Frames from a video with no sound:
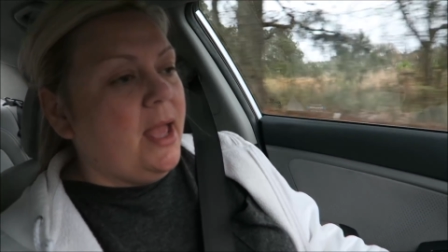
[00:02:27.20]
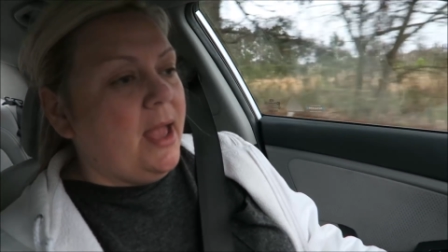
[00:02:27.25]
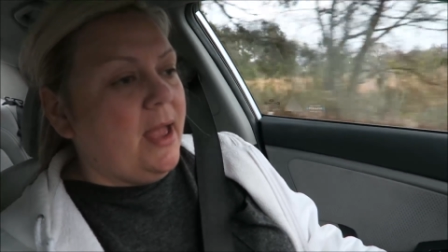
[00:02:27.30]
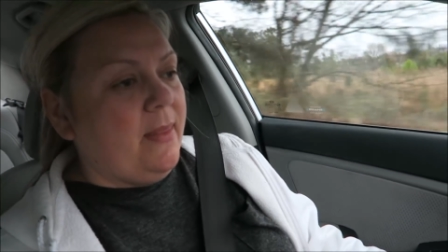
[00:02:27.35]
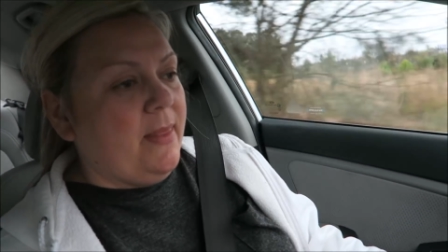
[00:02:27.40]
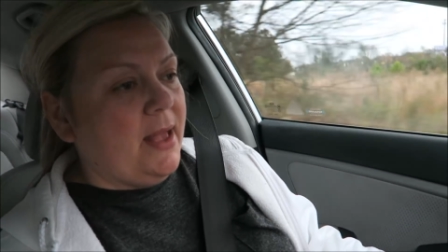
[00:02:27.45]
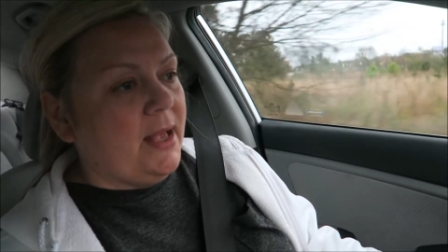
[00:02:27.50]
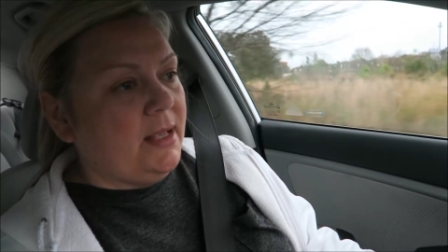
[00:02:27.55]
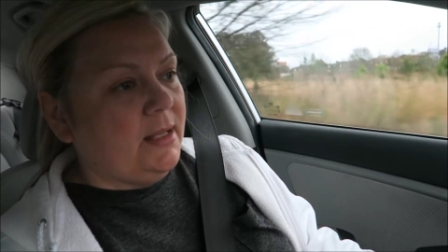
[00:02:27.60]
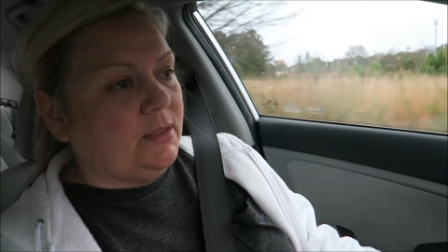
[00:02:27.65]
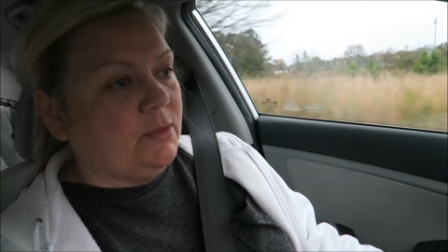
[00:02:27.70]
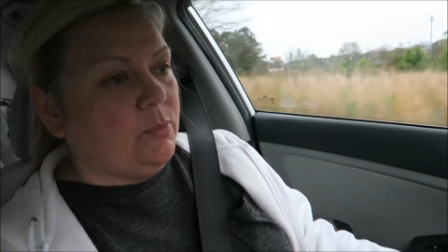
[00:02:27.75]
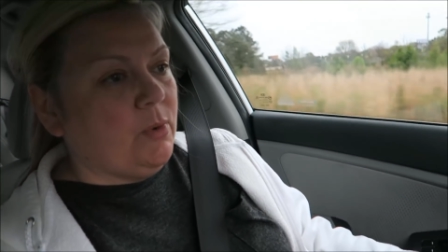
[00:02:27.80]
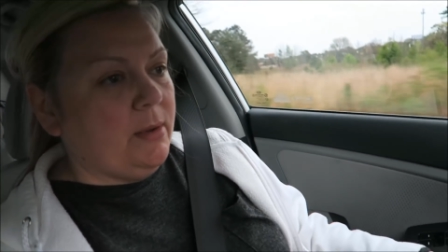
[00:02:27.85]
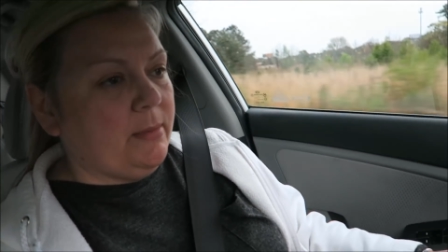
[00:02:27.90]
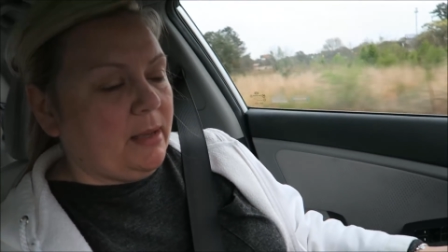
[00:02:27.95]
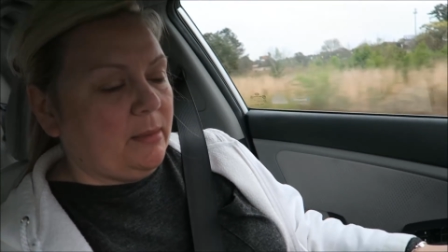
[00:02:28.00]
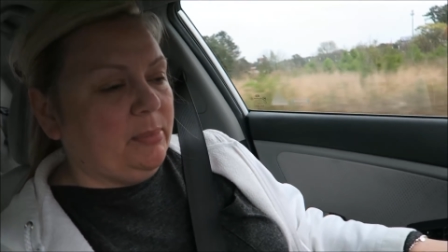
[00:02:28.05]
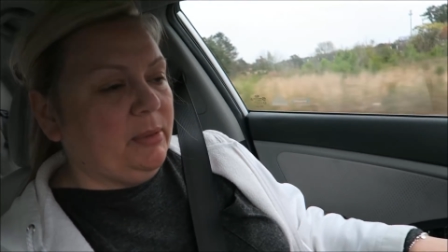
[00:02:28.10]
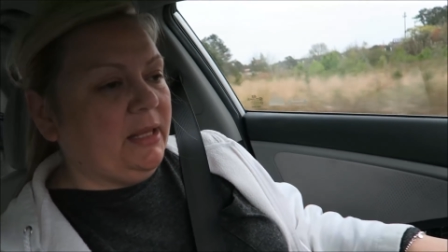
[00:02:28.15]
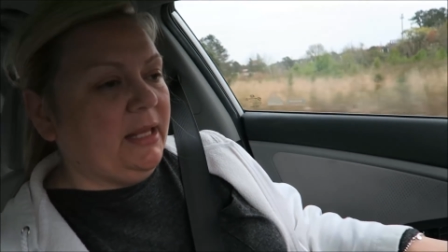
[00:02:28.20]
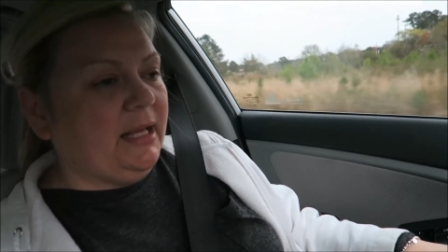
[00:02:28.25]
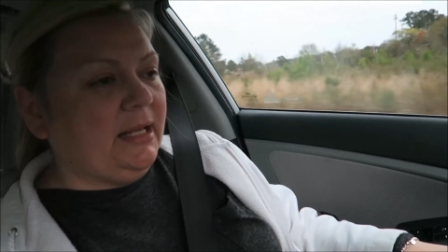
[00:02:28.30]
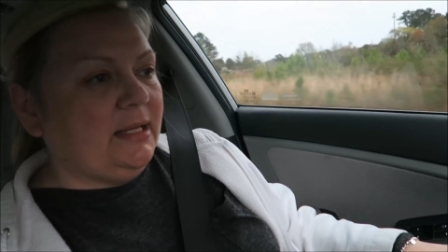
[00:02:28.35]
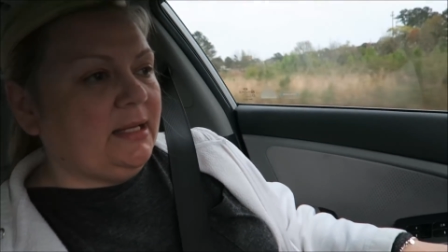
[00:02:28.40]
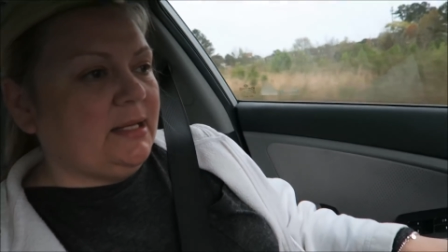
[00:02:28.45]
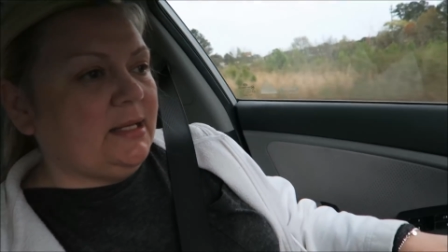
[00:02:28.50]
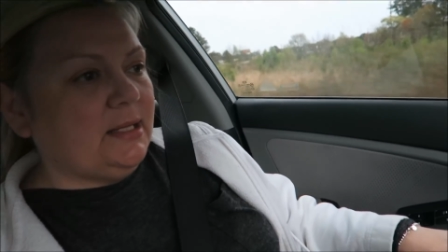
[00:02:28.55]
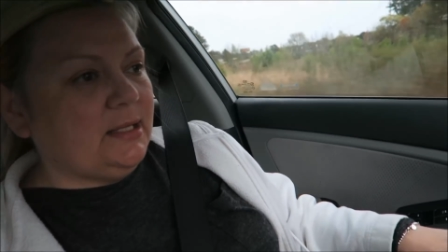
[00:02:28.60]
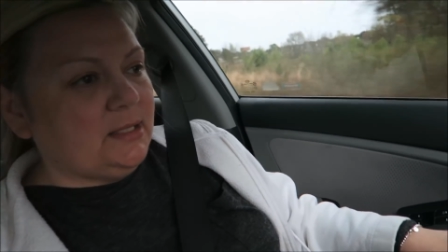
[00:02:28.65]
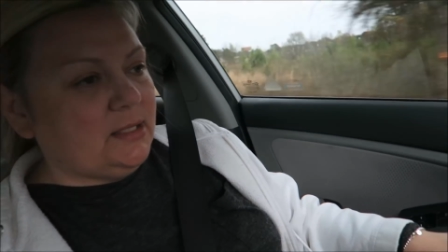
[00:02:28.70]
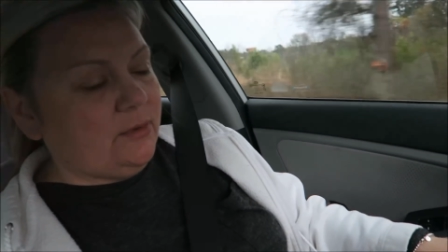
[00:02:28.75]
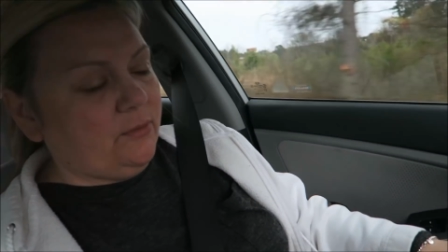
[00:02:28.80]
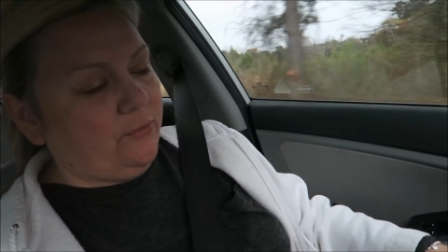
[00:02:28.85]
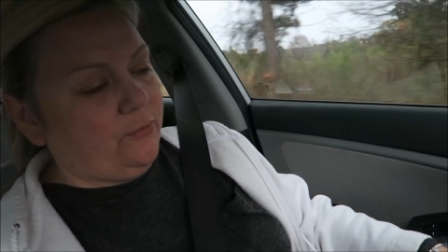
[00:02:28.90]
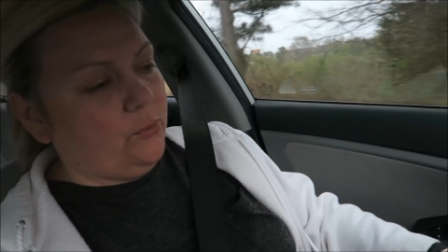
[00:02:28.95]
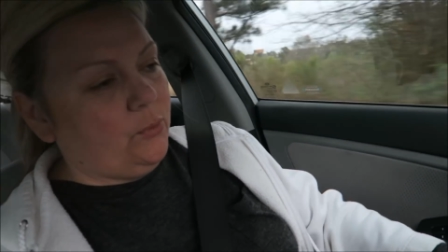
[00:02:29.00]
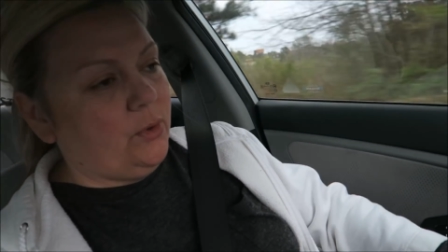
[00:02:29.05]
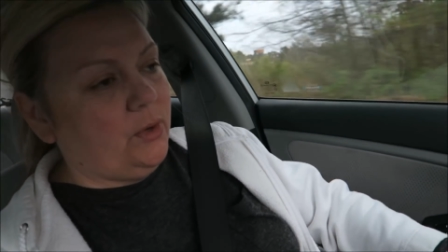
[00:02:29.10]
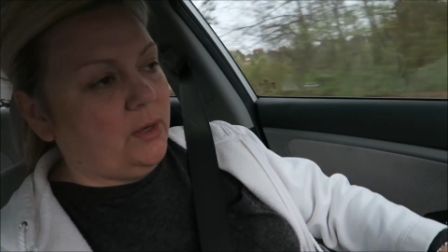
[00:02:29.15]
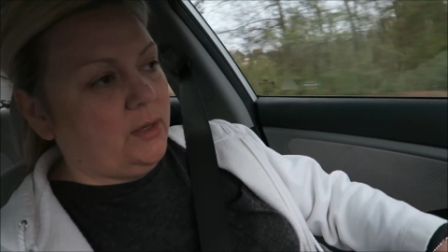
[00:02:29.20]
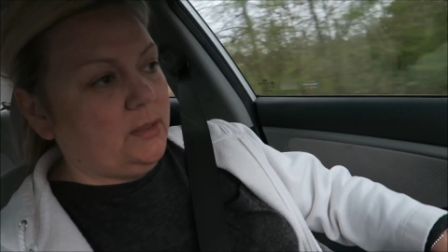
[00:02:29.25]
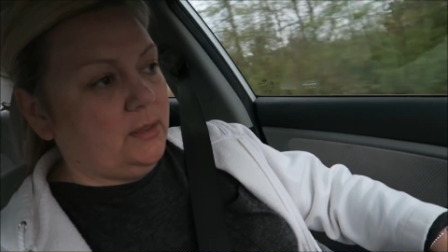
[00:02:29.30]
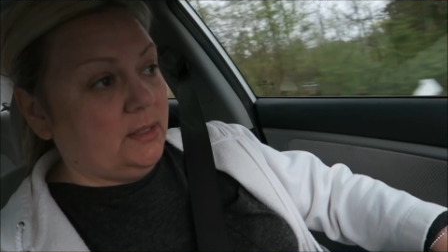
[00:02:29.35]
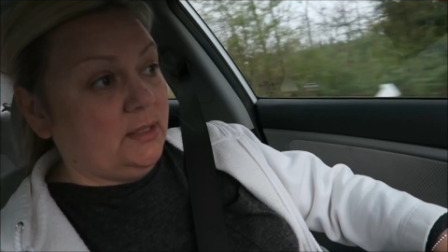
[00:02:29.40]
And that is what my plan is for